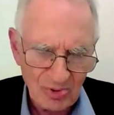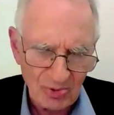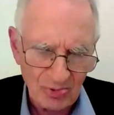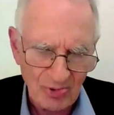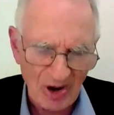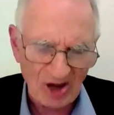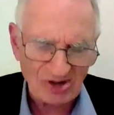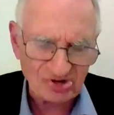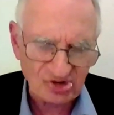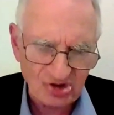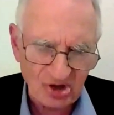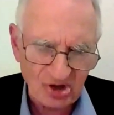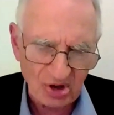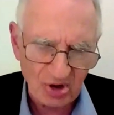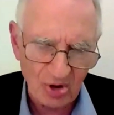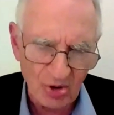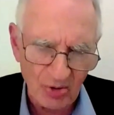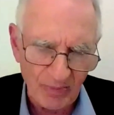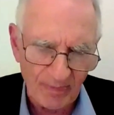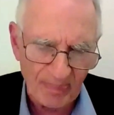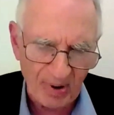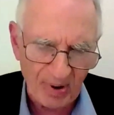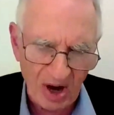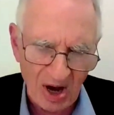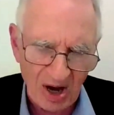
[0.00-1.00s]
Resting
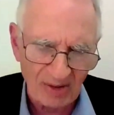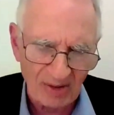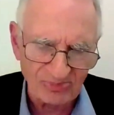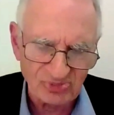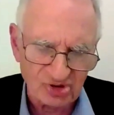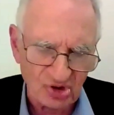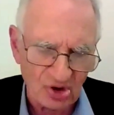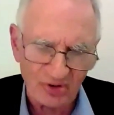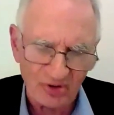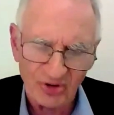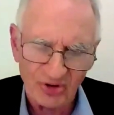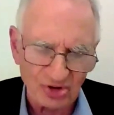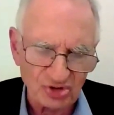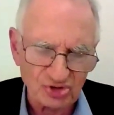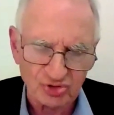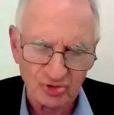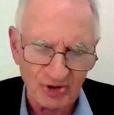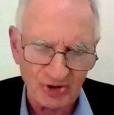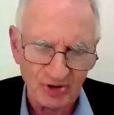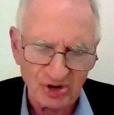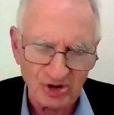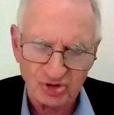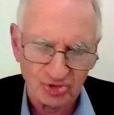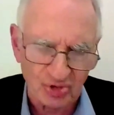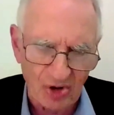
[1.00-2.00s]
her palms on the
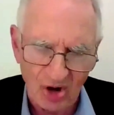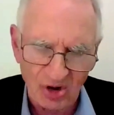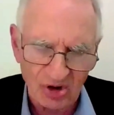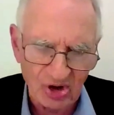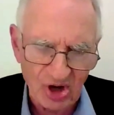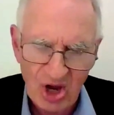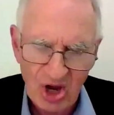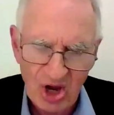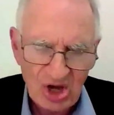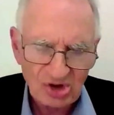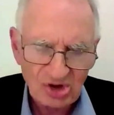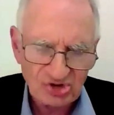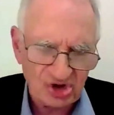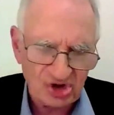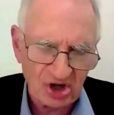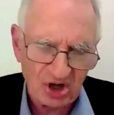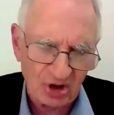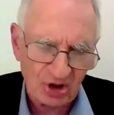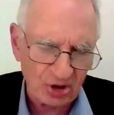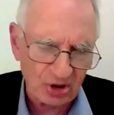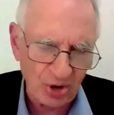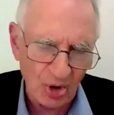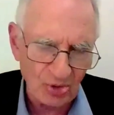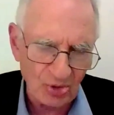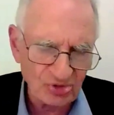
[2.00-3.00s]
tree trunk, she
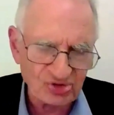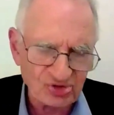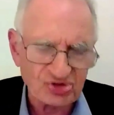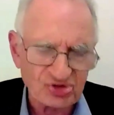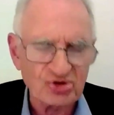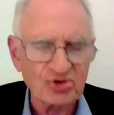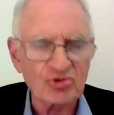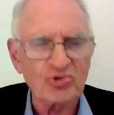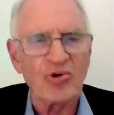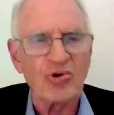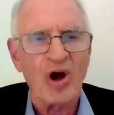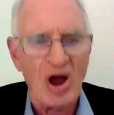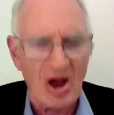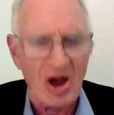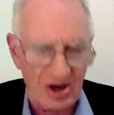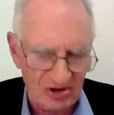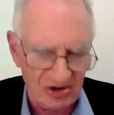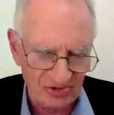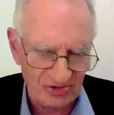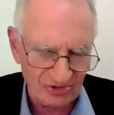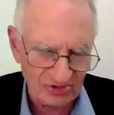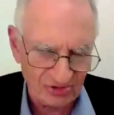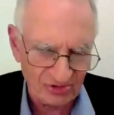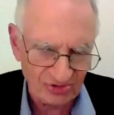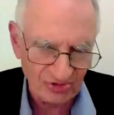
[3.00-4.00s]
closed her
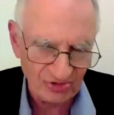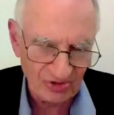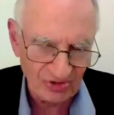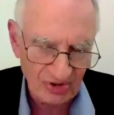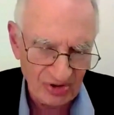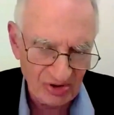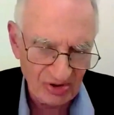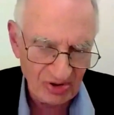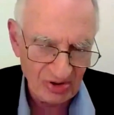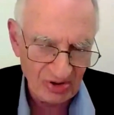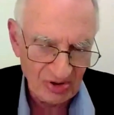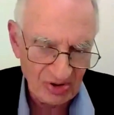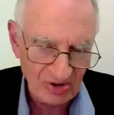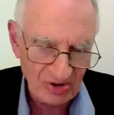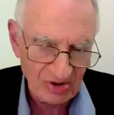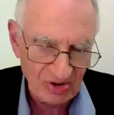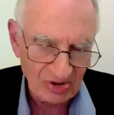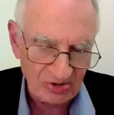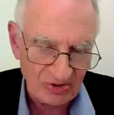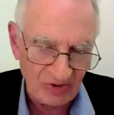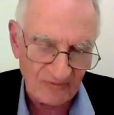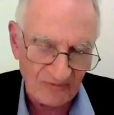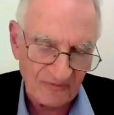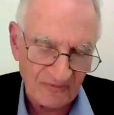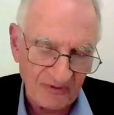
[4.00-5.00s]
eyes
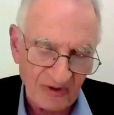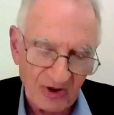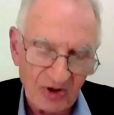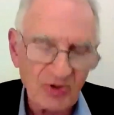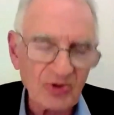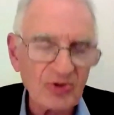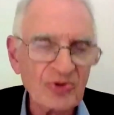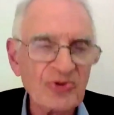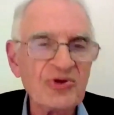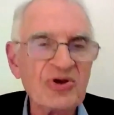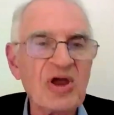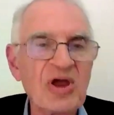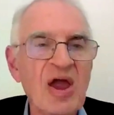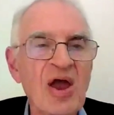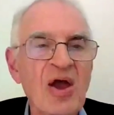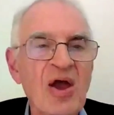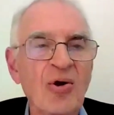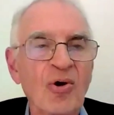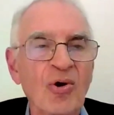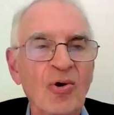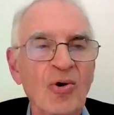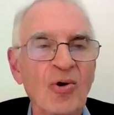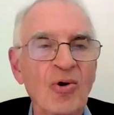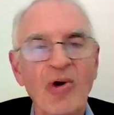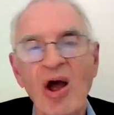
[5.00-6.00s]
to feel the
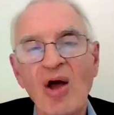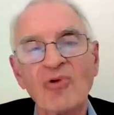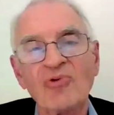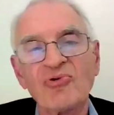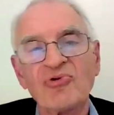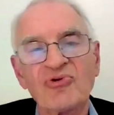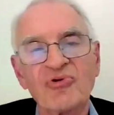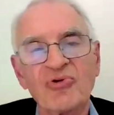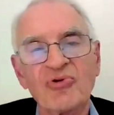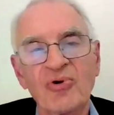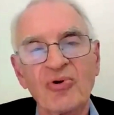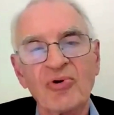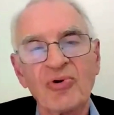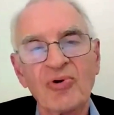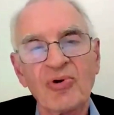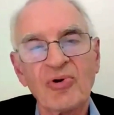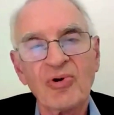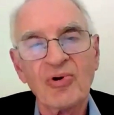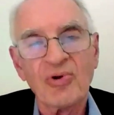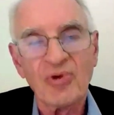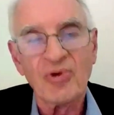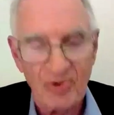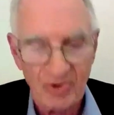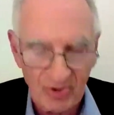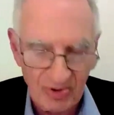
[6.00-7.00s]
air around her.
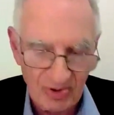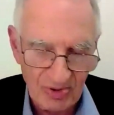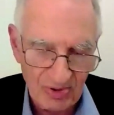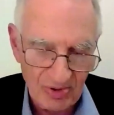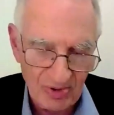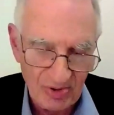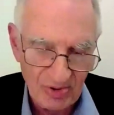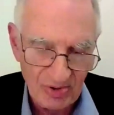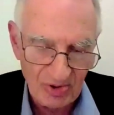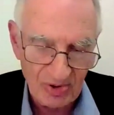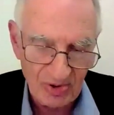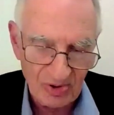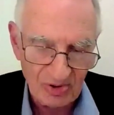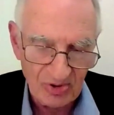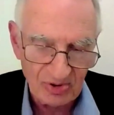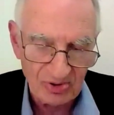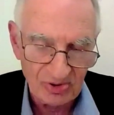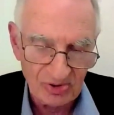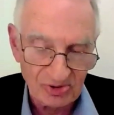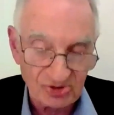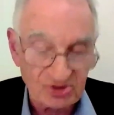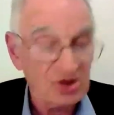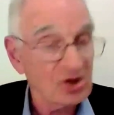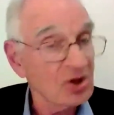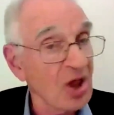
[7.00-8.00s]

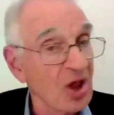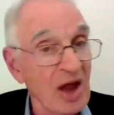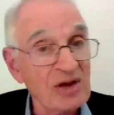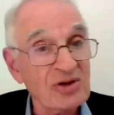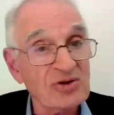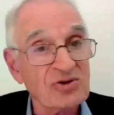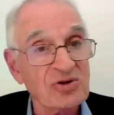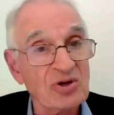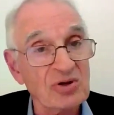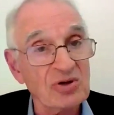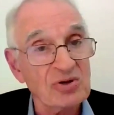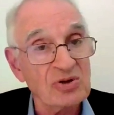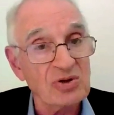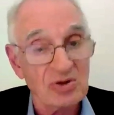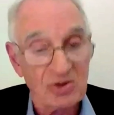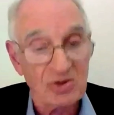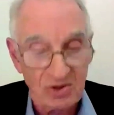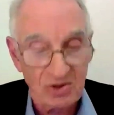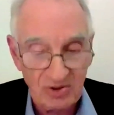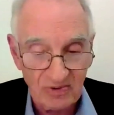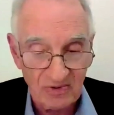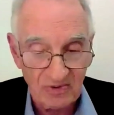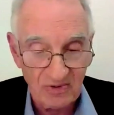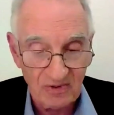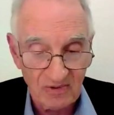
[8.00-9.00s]
She liked it.
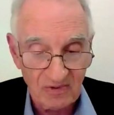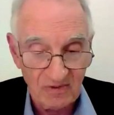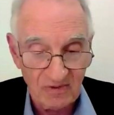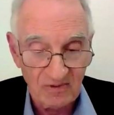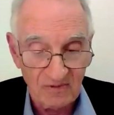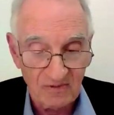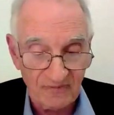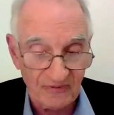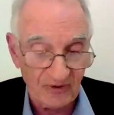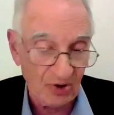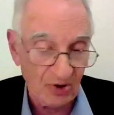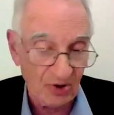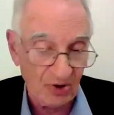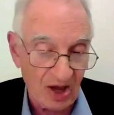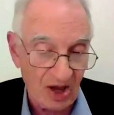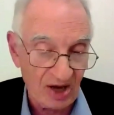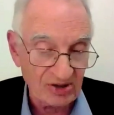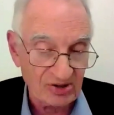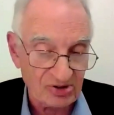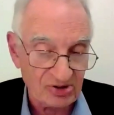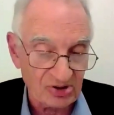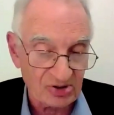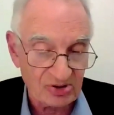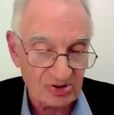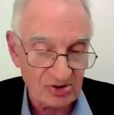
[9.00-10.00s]
Phil
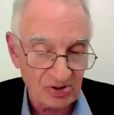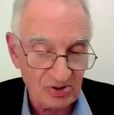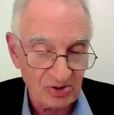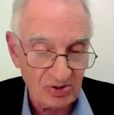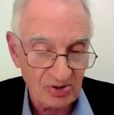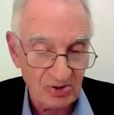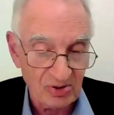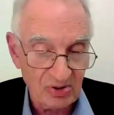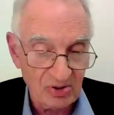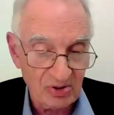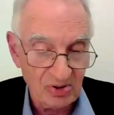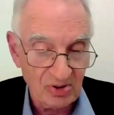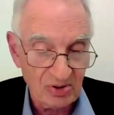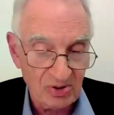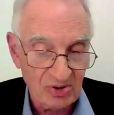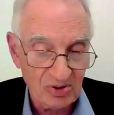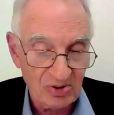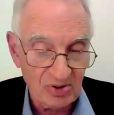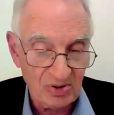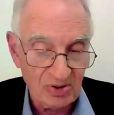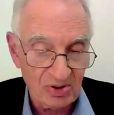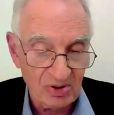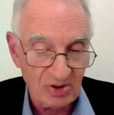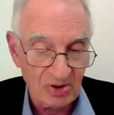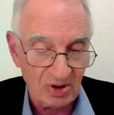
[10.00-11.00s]
liked it.
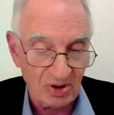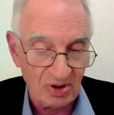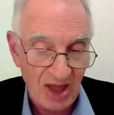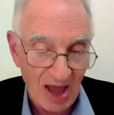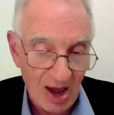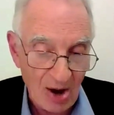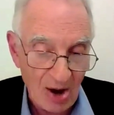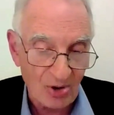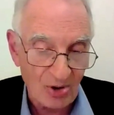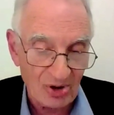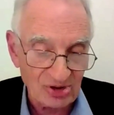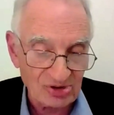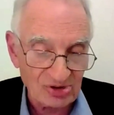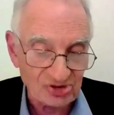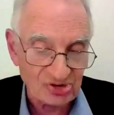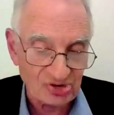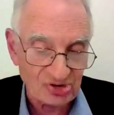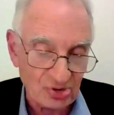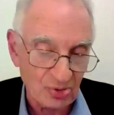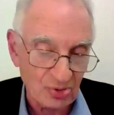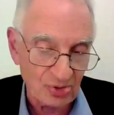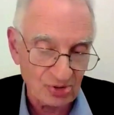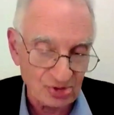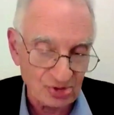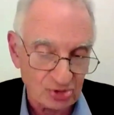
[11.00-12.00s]
Allow us
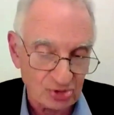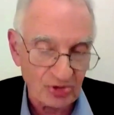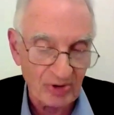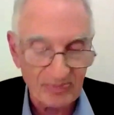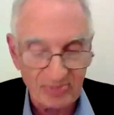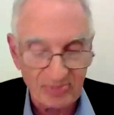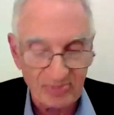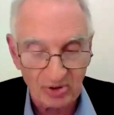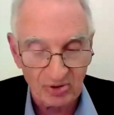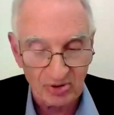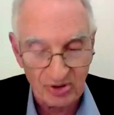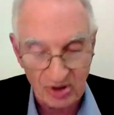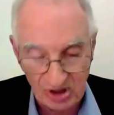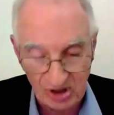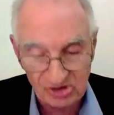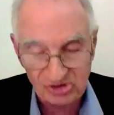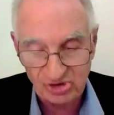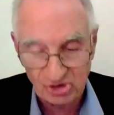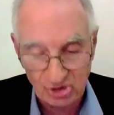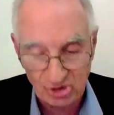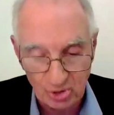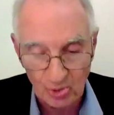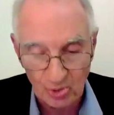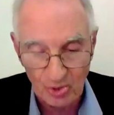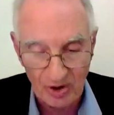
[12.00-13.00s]
to attribute
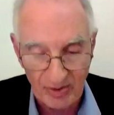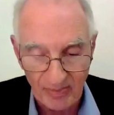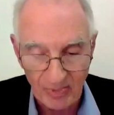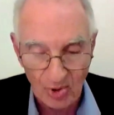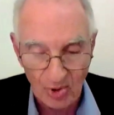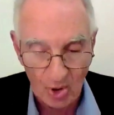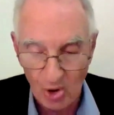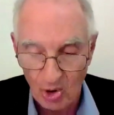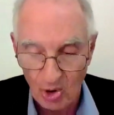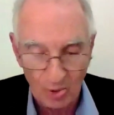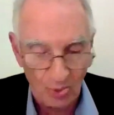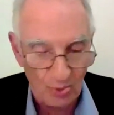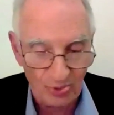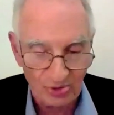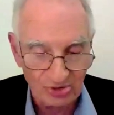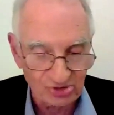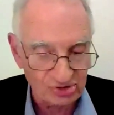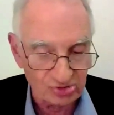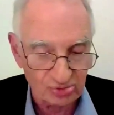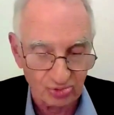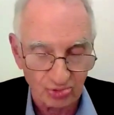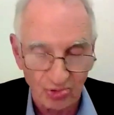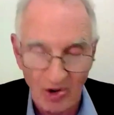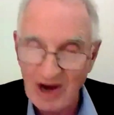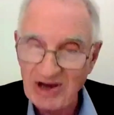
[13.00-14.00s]
this to him. All
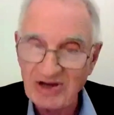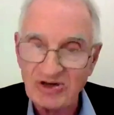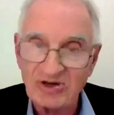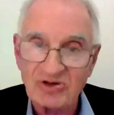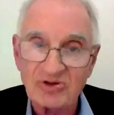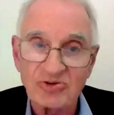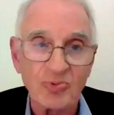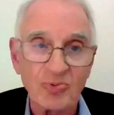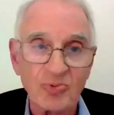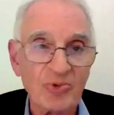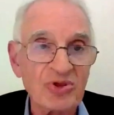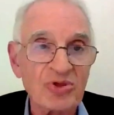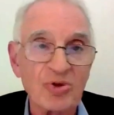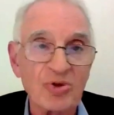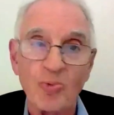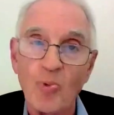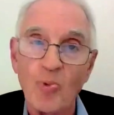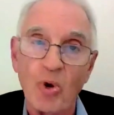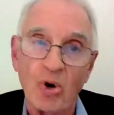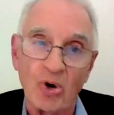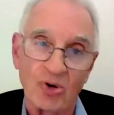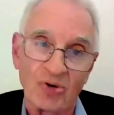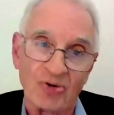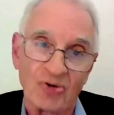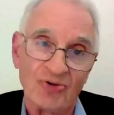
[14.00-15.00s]
was right with the
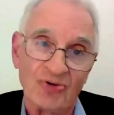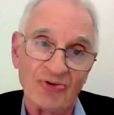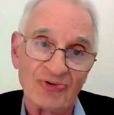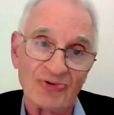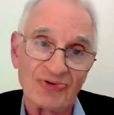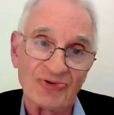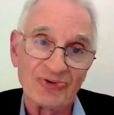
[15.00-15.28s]
world.